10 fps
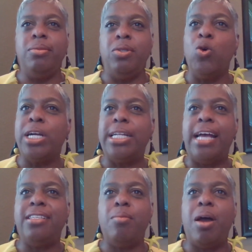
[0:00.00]

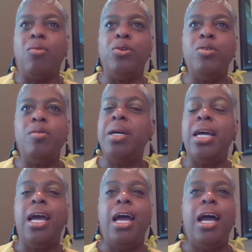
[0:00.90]
organizing my room,
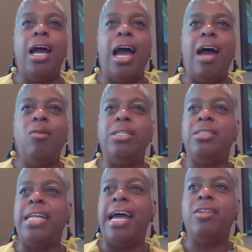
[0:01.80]
I
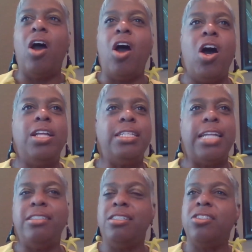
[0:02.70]
went down the hall and
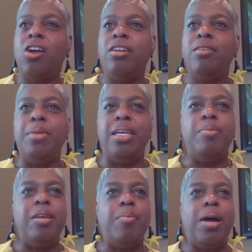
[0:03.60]
I just started meeting
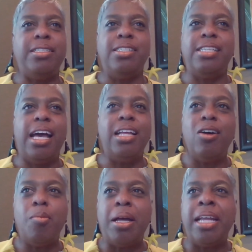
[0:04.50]
people. I just said,
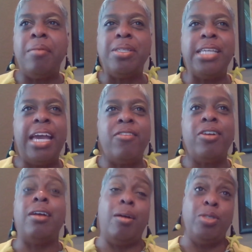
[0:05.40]
hello, my name is
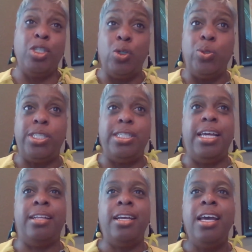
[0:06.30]
Karen. I was Gooch
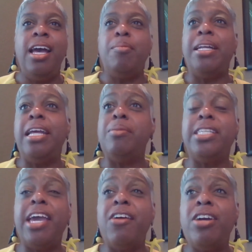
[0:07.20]
then. My name is
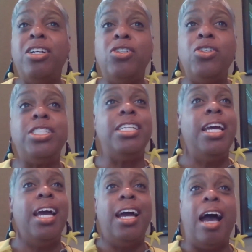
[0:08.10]
Karen Gooch.
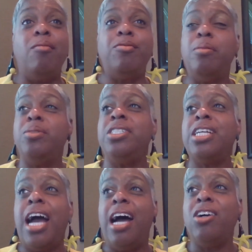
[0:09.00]
I'm from
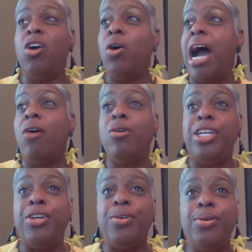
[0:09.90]
Chicago. How are
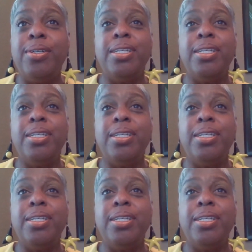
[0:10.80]
you?